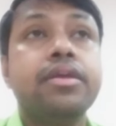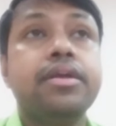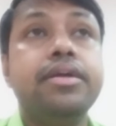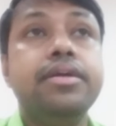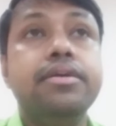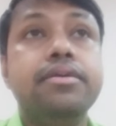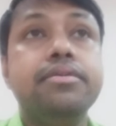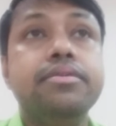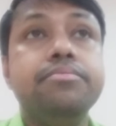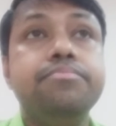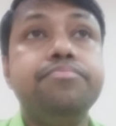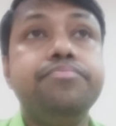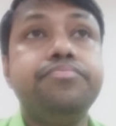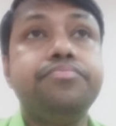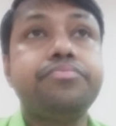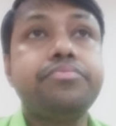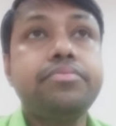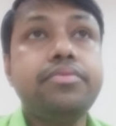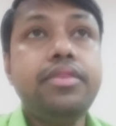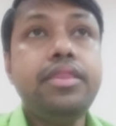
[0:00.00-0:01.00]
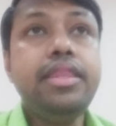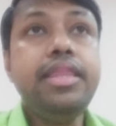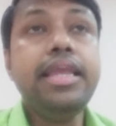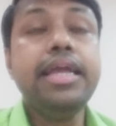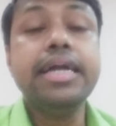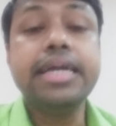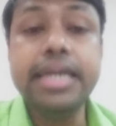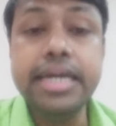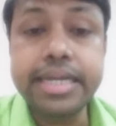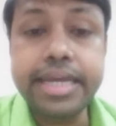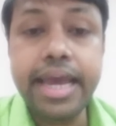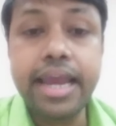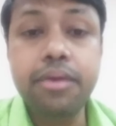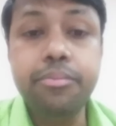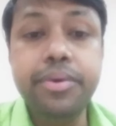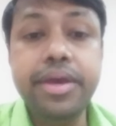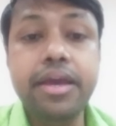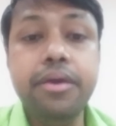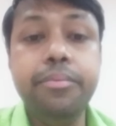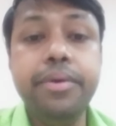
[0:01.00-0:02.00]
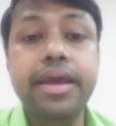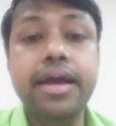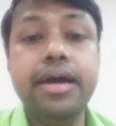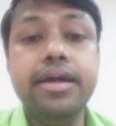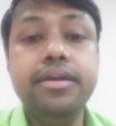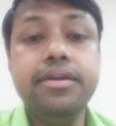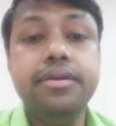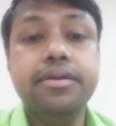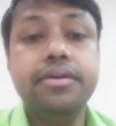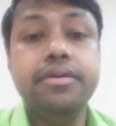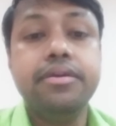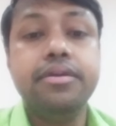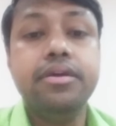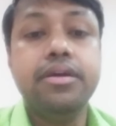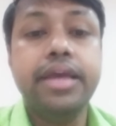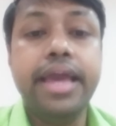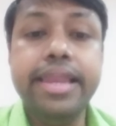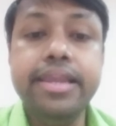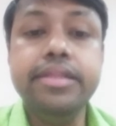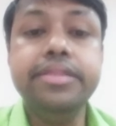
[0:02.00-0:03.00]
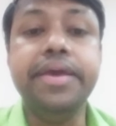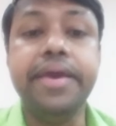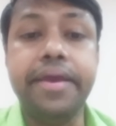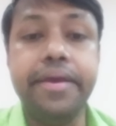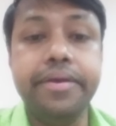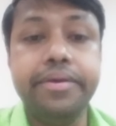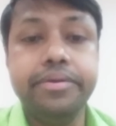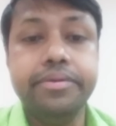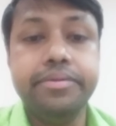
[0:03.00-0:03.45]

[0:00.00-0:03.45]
critical behavior, anything,